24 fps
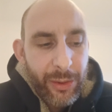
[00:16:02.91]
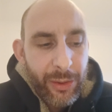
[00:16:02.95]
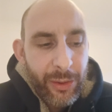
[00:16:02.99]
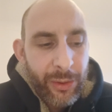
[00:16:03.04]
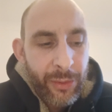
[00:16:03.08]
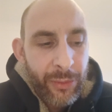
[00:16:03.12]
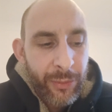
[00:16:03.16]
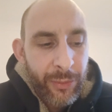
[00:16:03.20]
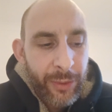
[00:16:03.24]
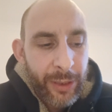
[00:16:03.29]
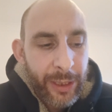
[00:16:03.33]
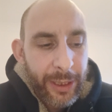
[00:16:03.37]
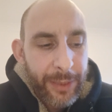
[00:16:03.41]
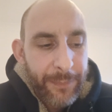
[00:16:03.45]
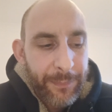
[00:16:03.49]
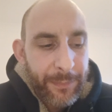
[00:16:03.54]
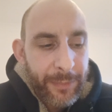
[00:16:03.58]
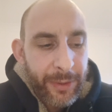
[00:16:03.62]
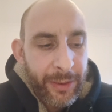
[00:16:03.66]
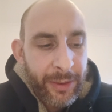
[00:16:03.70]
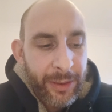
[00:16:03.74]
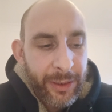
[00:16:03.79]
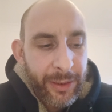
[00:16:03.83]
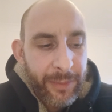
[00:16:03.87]
All right,
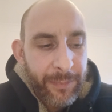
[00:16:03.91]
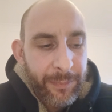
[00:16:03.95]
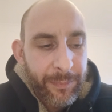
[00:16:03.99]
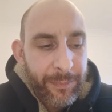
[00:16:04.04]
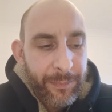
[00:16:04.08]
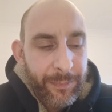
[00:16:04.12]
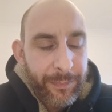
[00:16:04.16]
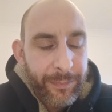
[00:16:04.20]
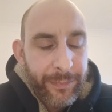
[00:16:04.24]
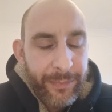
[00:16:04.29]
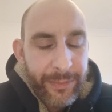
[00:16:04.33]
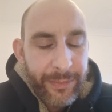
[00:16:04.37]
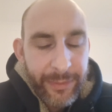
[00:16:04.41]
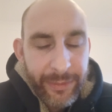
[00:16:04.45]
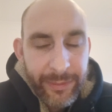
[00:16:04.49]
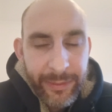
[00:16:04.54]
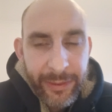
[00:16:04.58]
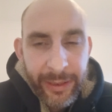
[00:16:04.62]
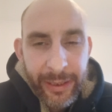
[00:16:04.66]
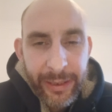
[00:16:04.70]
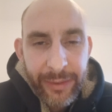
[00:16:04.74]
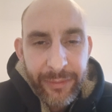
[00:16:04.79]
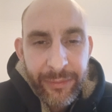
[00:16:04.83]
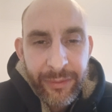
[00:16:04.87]

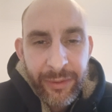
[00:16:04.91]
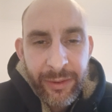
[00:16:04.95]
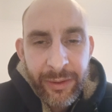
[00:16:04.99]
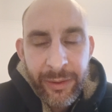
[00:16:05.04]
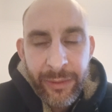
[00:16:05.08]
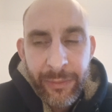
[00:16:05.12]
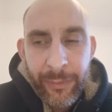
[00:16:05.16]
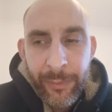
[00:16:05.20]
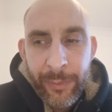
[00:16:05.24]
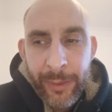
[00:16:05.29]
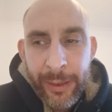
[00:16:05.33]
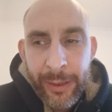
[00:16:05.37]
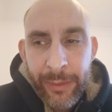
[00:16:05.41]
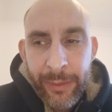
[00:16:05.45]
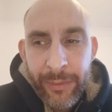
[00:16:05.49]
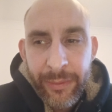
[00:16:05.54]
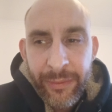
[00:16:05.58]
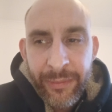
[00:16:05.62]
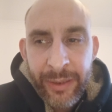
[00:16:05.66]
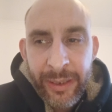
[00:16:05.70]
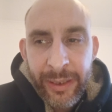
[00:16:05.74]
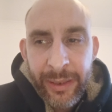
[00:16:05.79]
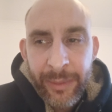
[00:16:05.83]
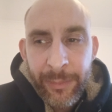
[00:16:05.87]
that's kind of where
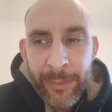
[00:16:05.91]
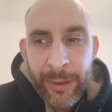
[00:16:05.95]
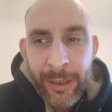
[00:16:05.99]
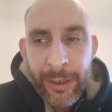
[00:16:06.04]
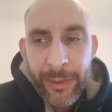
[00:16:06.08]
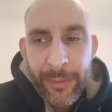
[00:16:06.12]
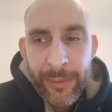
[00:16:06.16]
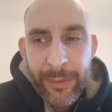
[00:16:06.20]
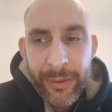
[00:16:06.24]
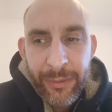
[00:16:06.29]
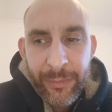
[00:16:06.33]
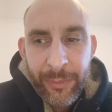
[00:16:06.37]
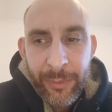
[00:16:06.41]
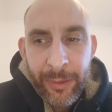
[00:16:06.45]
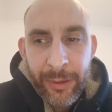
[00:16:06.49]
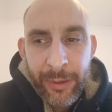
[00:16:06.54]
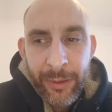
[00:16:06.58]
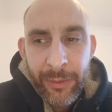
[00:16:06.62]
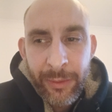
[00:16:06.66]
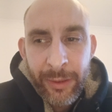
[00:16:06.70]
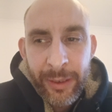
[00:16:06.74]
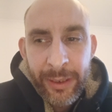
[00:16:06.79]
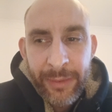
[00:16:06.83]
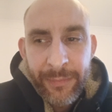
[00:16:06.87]
it's at the moment. That's where
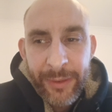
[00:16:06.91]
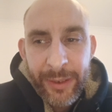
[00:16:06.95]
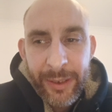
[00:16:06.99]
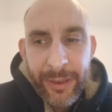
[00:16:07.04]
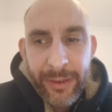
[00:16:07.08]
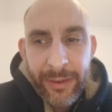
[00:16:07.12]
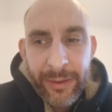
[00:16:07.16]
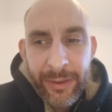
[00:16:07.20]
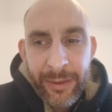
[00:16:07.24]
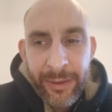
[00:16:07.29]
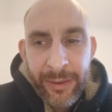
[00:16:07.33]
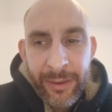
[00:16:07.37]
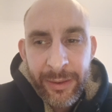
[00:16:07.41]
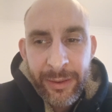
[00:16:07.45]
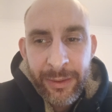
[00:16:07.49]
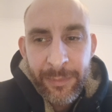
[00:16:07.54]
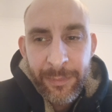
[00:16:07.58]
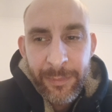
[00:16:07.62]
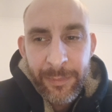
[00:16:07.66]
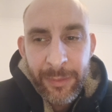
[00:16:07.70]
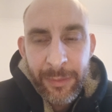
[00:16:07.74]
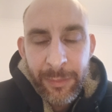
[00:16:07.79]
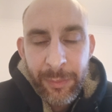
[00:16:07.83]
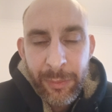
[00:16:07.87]
I'll leave it.
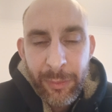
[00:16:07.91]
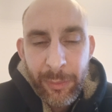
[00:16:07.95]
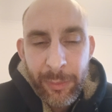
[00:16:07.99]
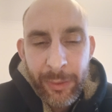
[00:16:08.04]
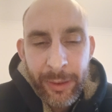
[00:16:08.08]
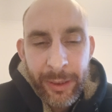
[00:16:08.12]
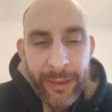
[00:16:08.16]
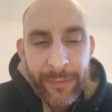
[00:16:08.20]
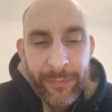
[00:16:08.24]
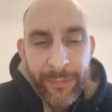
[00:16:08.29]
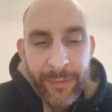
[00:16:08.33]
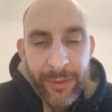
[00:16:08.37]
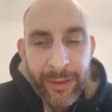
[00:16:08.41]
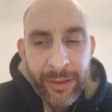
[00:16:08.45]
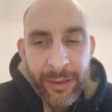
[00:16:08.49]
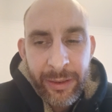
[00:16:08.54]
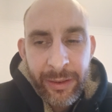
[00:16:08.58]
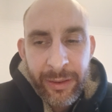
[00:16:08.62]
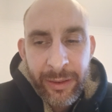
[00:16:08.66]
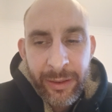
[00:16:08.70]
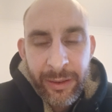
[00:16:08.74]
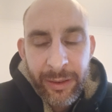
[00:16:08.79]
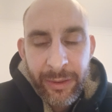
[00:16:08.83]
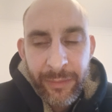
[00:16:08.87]
I'm probably gonna have to
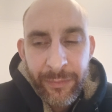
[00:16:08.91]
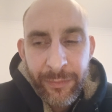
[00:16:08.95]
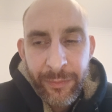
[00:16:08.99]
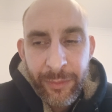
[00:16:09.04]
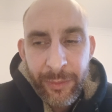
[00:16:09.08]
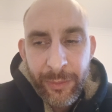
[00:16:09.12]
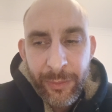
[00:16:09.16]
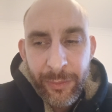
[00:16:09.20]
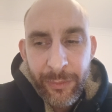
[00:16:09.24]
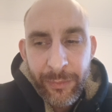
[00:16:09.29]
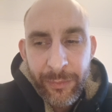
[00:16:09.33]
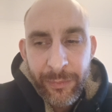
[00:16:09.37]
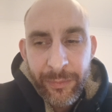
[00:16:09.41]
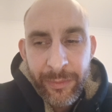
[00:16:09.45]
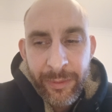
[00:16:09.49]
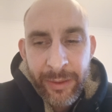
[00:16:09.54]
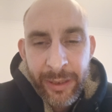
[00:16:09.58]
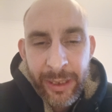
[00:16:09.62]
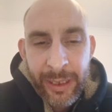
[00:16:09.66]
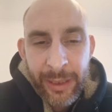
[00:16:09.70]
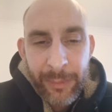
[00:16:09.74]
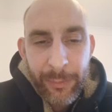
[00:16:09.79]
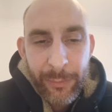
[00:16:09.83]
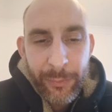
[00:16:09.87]
cut a few
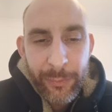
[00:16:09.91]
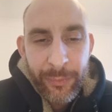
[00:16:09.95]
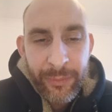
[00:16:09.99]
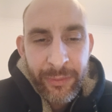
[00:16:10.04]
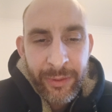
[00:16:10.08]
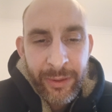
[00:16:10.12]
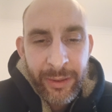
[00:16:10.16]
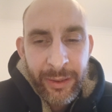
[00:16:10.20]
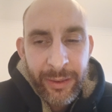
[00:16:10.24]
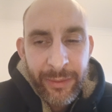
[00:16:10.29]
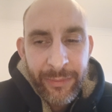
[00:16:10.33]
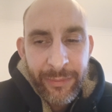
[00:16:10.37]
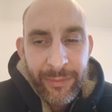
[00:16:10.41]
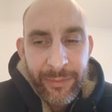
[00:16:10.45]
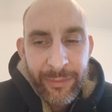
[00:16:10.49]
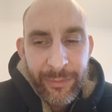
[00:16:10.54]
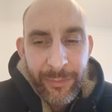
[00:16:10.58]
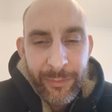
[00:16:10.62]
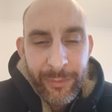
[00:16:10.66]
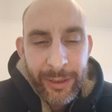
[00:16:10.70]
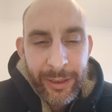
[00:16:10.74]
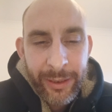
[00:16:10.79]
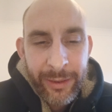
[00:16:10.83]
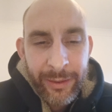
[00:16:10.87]
cable ties and
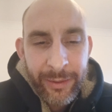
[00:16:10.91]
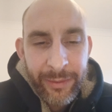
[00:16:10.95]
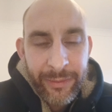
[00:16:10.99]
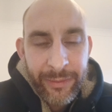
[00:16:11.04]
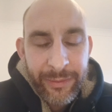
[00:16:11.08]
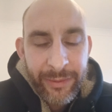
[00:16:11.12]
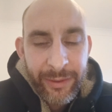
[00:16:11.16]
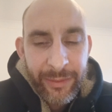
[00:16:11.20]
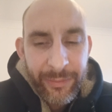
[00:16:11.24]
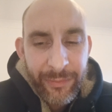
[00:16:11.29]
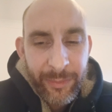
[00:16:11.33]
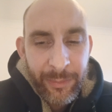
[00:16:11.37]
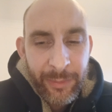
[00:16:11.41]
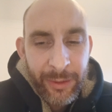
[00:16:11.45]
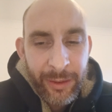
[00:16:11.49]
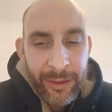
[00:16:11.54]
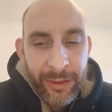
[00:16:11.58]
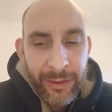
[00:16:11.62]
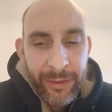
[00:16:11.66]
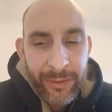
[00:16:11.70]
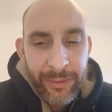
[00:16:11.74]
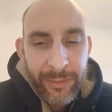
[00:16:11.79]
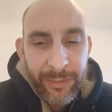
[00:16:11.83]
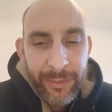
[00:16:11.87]
all that kind of stuff
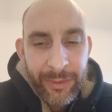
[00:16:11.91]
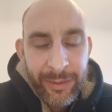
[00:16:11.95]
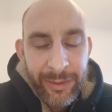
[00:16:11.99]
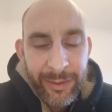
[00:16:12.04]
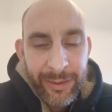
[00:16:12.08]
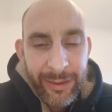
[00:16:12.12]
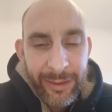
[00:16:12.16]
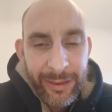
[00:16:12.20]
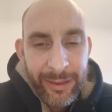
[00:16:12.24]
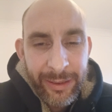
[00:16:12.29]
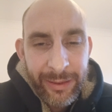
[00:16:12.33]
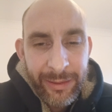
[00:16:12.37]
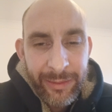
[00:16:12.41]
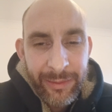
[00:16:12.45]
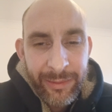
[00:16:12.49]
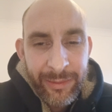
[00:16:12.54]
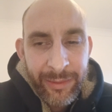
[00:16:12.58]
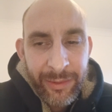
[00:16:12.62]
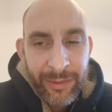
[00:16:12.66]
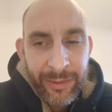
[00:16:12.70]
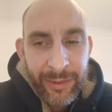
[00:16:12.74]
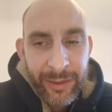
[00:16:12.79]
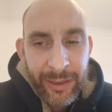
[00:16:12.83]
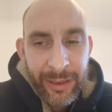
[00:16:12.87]
tomorrow, and then
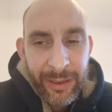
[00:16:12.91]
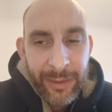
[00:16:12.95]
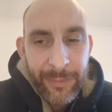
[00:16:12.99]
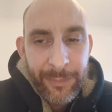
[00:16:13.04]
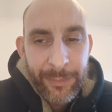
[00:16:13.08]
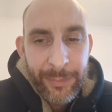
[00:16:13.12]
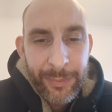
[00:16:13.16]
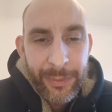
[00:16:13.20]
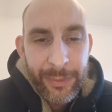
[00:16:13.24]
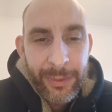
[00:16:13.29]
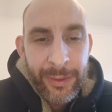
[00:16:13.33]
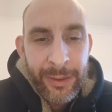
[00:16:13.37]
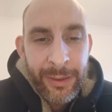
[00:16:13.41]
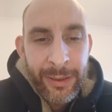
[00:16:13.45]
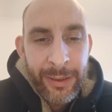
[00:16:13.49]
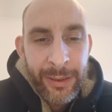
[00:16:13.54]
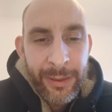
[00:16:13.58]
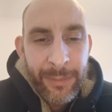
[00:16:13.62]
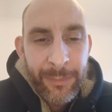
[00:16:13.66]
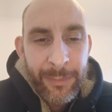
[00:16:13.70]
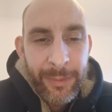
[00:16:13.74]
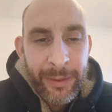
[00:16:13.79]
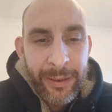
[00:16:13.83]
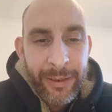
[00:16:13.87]
tidy up.
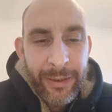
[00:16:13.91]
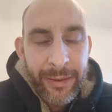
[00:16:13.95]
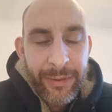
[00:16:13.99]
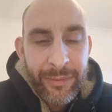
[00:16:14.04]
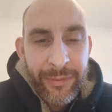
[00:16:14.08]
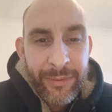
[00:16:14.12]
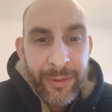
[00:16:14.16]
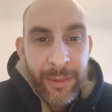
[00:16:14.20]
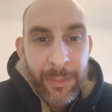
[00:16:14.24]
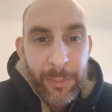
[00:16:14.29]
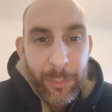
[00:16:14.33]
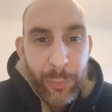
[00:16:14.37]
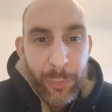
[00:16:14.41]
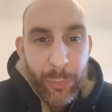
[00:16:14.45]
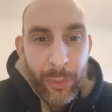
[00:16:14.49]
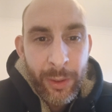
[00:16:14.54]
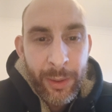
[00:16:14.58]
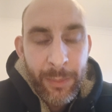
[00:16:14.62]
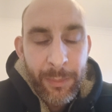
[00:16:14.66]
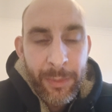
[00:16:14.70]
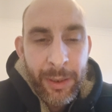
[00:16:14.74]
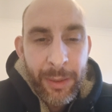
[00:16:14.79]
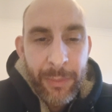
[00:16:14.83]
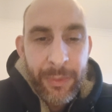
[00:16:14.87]
And then at some
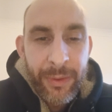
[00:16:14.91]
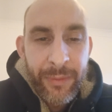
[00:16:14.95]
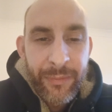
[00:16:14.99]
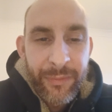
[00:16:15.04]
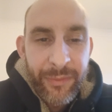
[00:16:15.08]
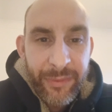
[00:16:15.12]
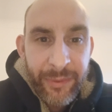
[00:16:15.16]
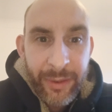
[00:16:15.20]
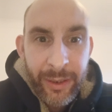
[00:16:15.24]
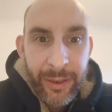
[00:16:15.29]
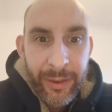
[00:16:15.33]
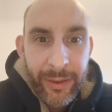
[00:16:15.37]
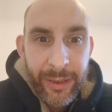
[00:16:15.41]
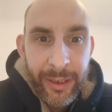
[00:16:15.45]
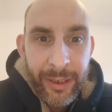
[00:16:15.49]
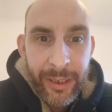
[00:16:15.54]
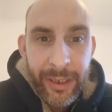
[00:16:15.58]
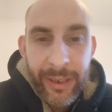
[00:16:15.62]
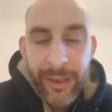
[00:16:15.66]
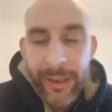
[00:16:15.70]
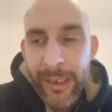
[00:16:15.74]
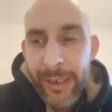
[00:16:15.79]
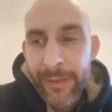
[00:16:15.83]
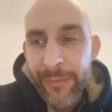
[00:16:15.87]
point, maybe even
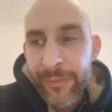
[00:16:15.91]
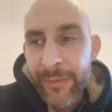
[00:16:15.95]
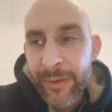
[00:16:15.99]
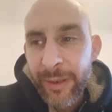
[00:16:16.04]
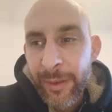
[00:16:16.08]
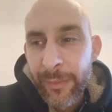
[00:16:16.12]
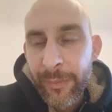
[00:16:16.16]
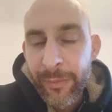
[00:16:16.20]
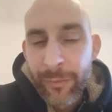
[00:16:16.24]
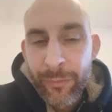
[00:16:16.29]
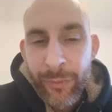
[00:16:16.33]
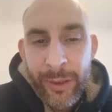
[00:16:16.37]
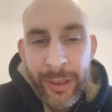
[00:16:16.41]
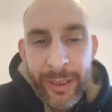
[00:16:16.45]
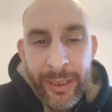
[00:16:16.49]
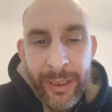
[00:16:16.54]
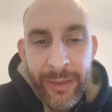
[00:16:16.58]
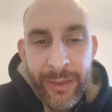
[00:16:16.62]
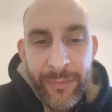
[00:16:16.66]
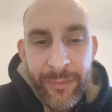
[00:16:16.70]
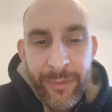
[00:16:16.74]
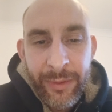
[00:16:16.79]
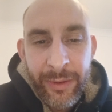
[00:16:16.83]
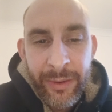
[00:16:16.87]
Sunday, I'll have time to really
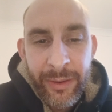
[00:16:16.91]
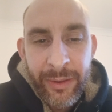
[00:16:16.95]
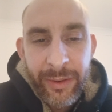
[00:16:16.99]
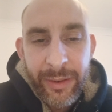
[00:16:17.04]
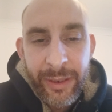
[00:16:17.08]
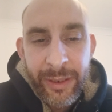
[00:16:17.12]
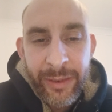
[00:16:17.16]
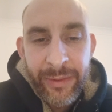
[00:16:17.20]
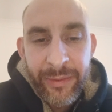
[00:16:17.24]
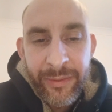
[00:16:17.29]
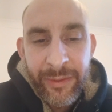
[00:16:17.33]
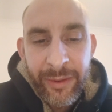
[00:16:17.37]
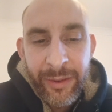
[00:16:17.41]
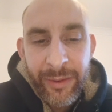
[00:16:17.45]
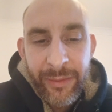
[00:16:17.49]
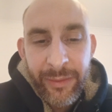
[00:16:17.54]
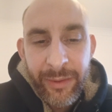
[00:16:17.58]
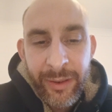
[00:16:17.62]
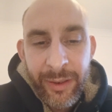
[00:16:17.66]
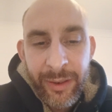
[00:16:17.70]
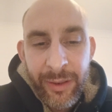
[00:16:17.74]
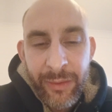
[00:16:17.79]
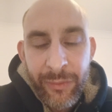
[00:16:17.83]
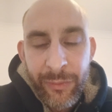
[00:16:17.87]
give the inside of
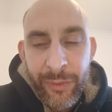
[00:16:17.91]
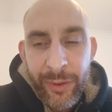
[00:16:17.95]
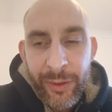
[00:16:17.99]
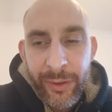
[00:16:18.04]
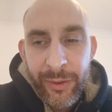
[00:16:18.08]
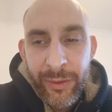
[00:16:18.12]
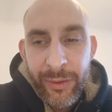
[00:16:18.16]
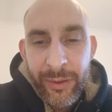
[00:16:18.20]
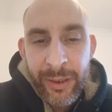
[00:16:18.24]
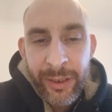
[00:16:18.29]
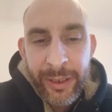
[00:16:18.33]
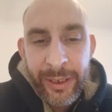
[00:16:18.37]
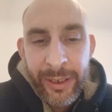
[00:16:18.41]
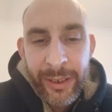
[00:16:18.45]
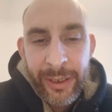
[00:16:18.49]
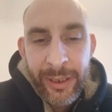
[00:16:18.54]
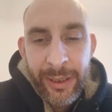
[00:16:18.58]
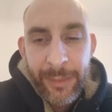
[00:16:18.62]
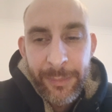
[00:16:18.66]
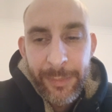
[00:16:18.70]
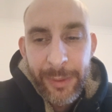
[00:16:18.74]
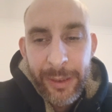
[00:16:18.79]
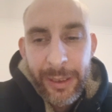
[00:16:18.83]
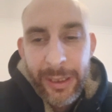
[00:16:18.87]
the car a really good clean
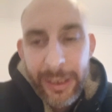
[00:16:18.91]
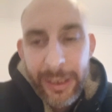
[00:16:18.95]
up.